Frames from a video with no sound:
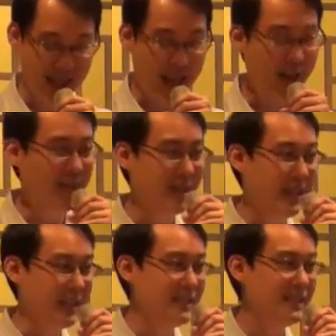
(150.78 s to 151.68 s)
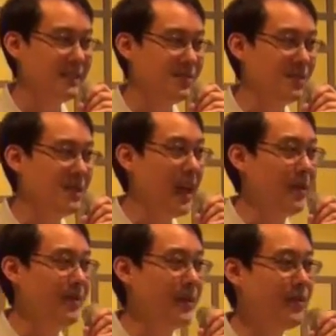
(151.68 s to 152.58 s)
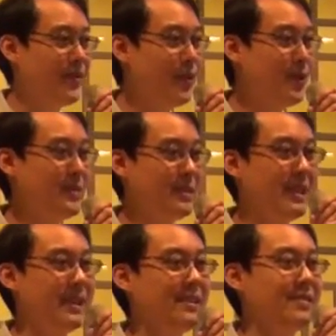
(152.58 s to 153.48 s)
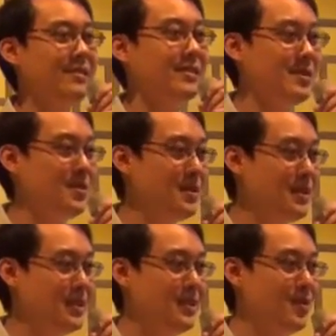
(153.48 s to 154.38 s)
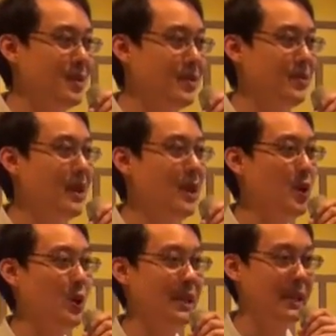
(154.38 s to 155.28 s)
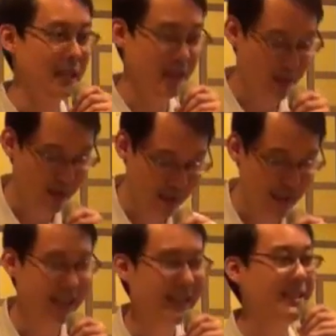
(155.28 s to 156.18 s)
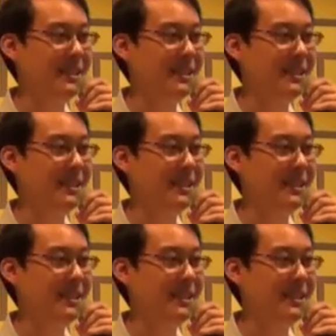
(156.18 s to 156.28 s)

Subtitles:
After that, we have the former Han dynasty, which is what we are looking at today.